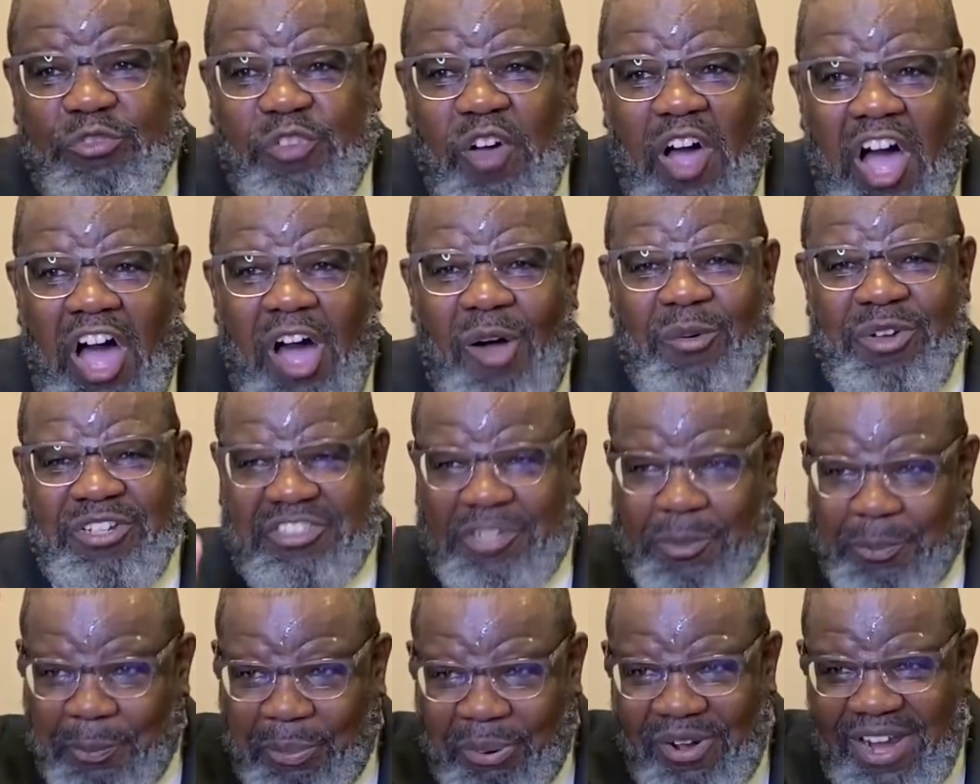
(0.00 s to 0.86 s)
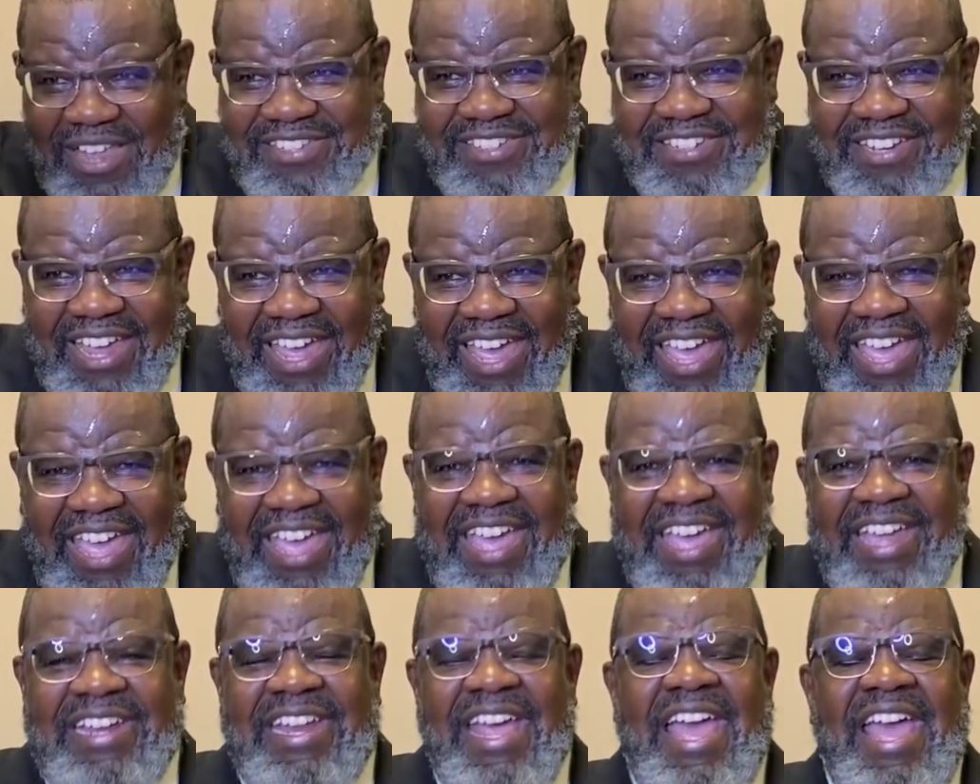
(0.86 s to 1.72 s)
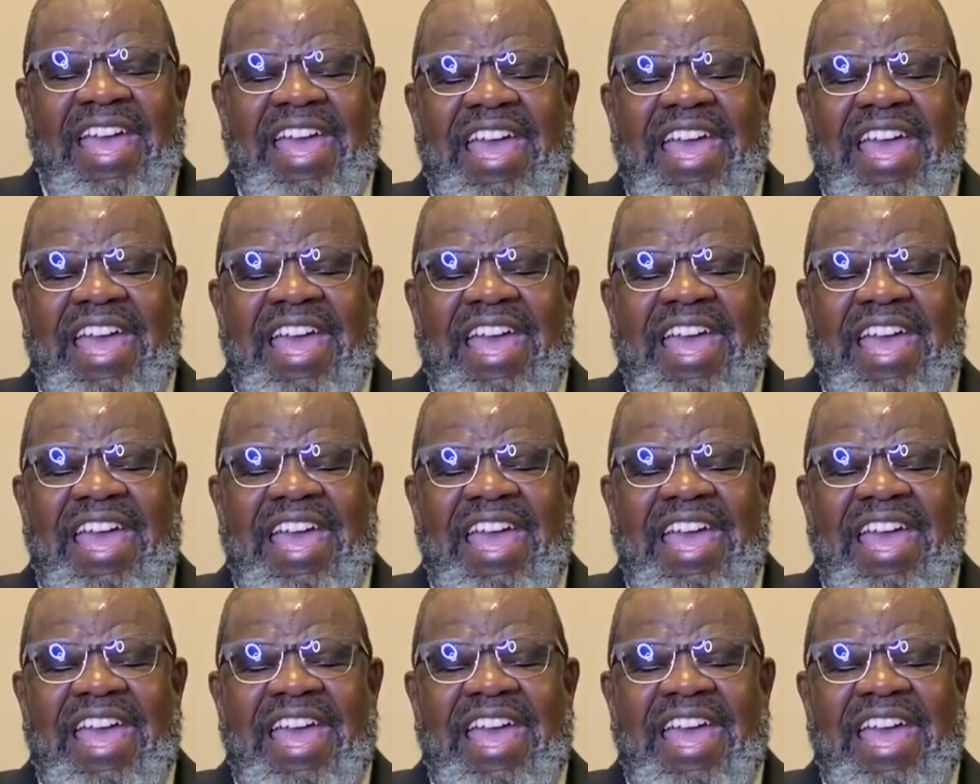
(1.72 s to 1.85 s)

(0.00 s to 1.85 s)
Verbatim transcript: forward, to press ahead,